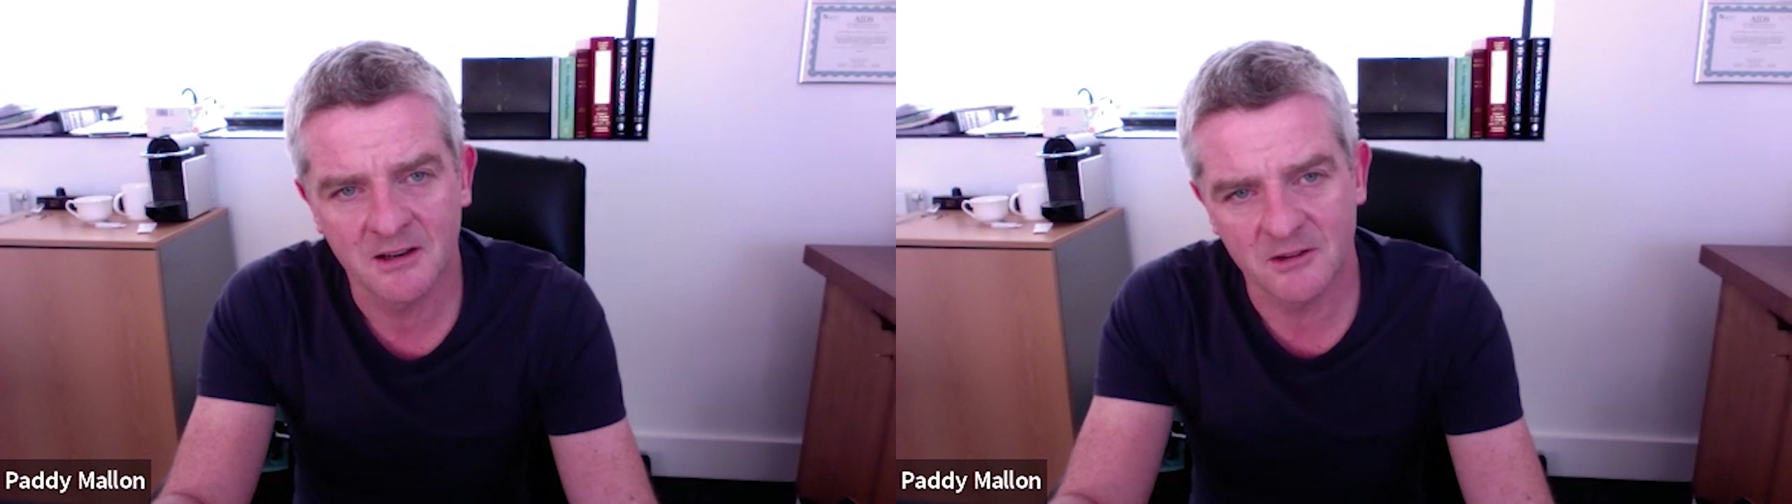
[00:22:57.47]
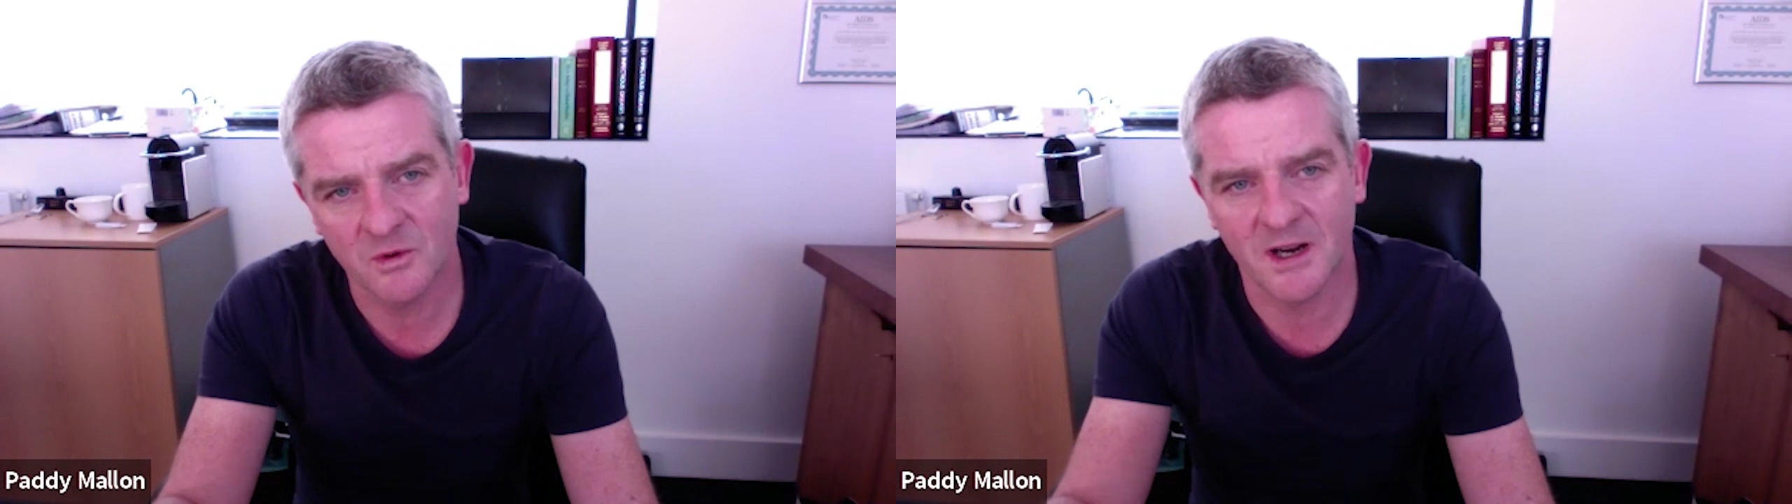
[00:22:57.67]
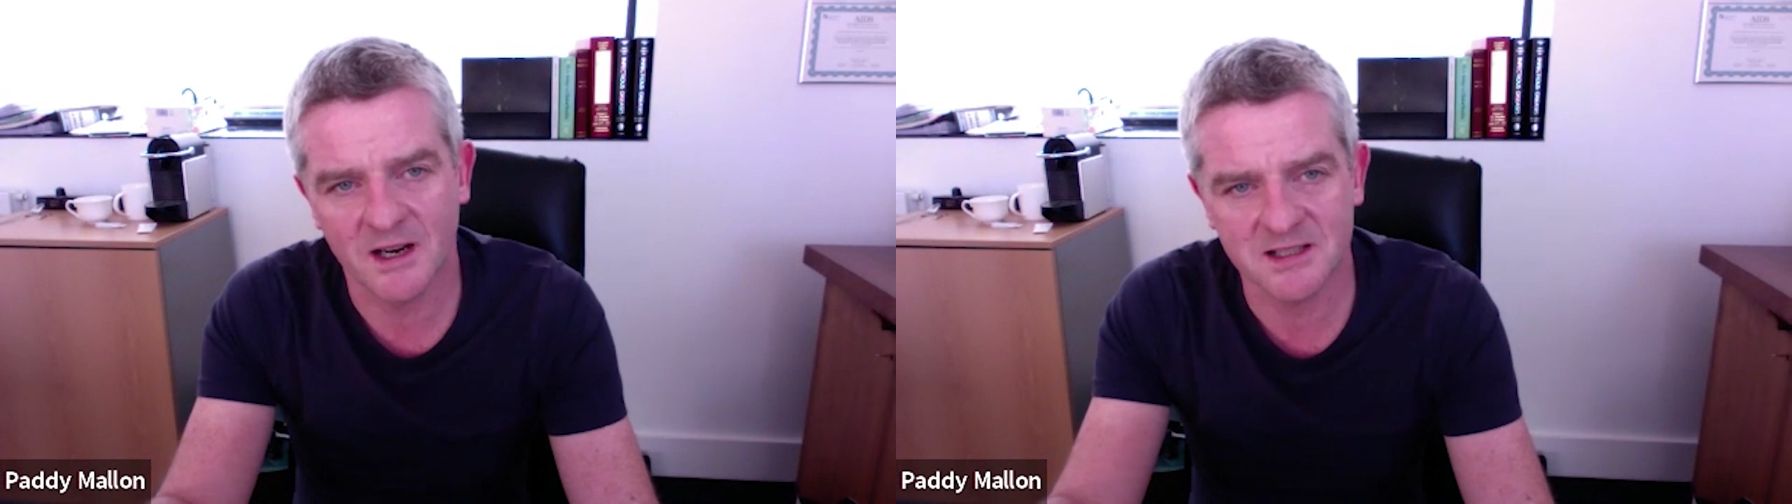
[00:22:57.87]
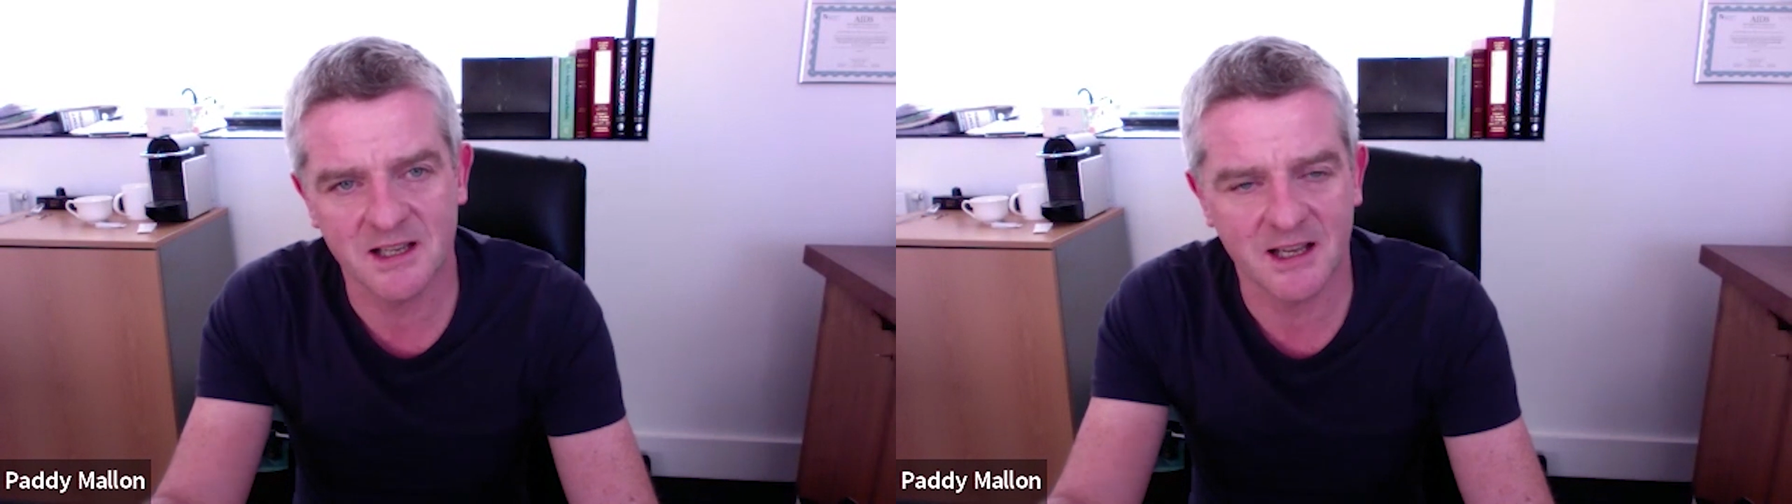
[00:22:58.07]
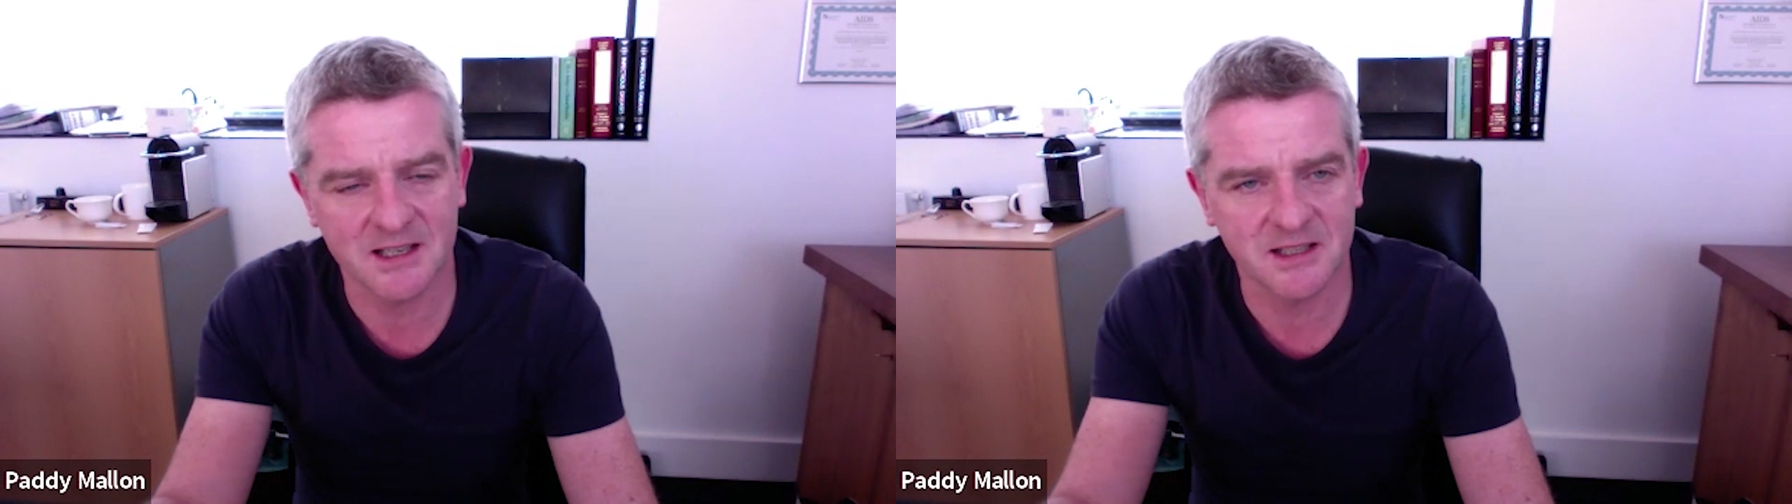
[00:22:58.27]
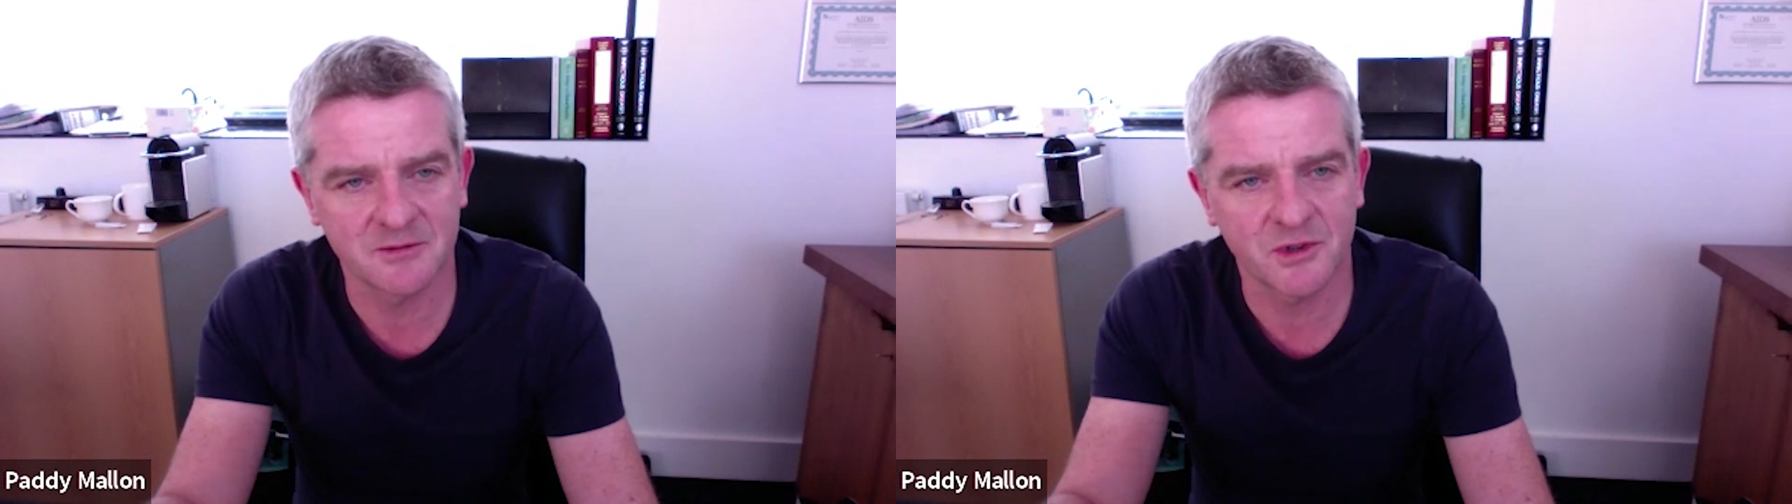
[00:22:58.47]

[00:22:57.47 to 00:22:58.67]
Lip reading: requires testing,